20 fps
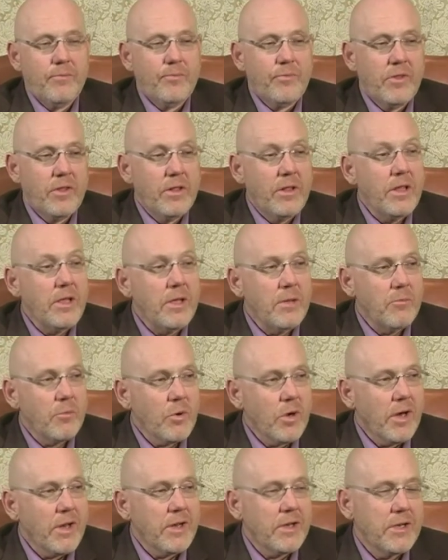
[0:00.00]
lean
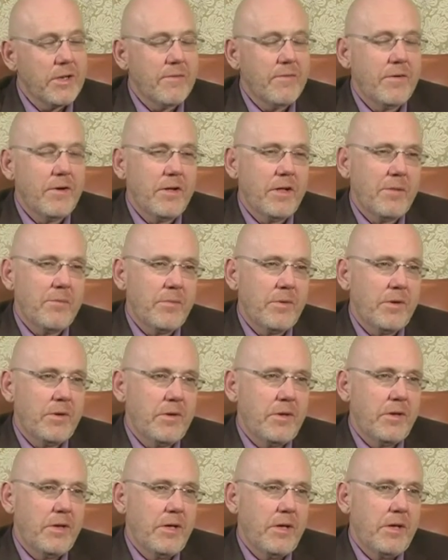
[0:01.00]
product development,
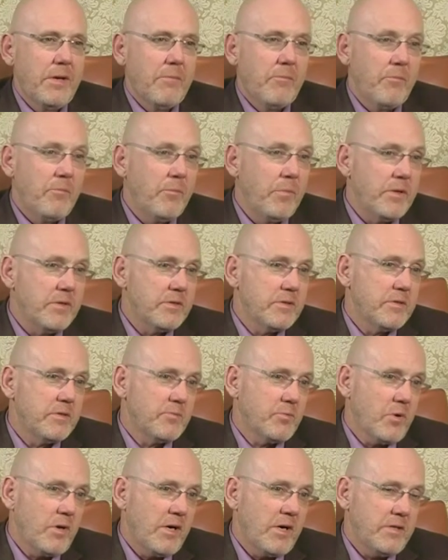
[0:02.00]
business
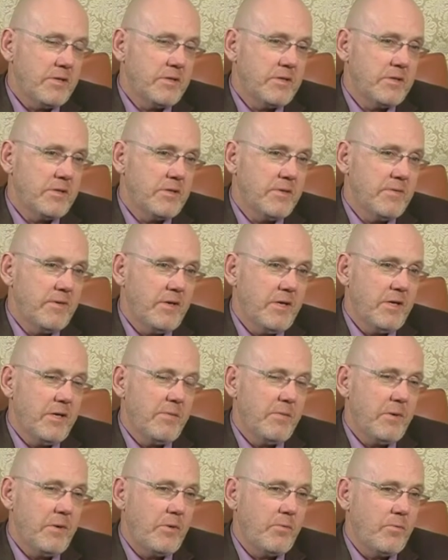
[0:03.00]
process
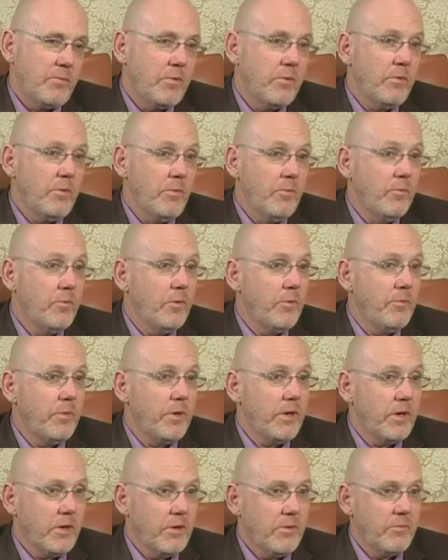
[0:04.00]
development would be
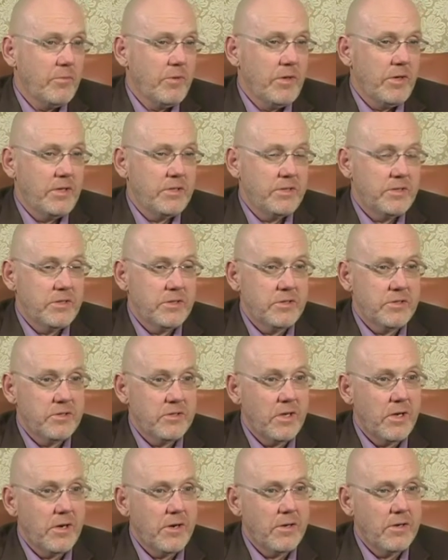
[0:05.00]
a good place to
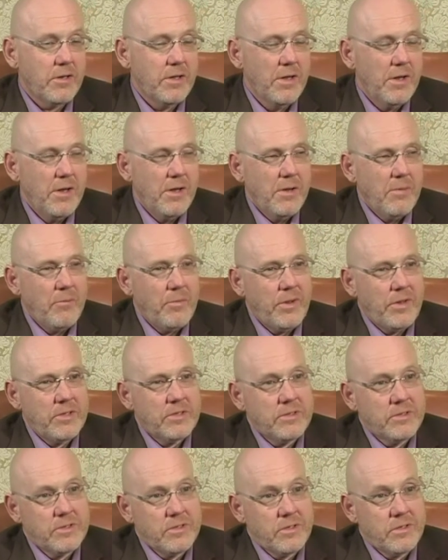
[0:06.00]
start. But
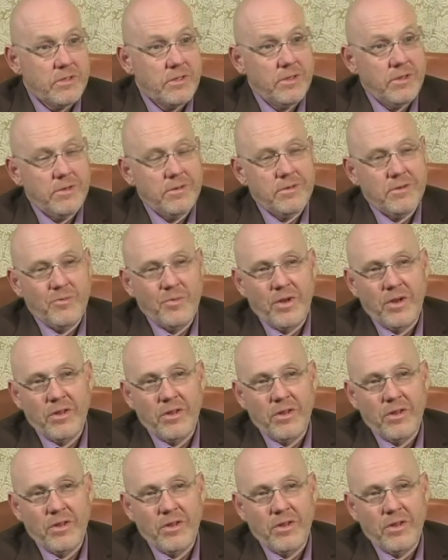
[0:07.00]
it's clear to me